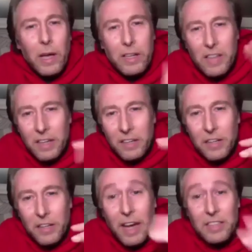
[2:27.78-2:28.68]
second.
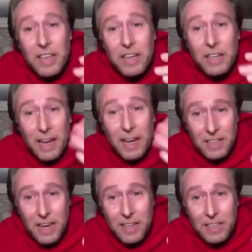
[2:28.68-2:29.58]
I
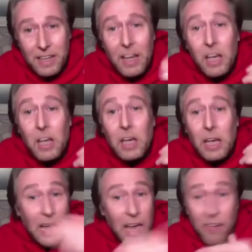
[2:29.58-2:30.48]
said,
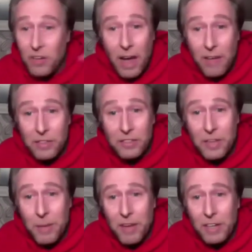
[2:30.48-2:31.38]
if you haven't
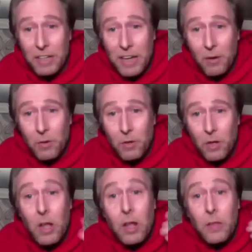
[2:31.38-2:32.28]
seen my video,
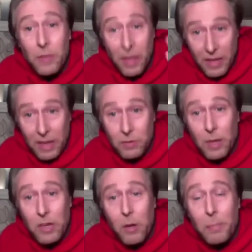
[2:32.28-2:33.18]
then that's why
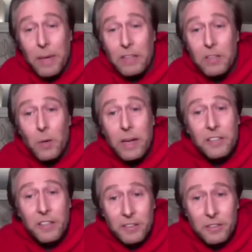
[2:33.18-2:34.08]
you appear so
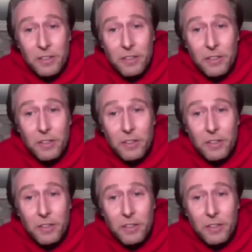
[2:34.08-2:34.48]
ignorant.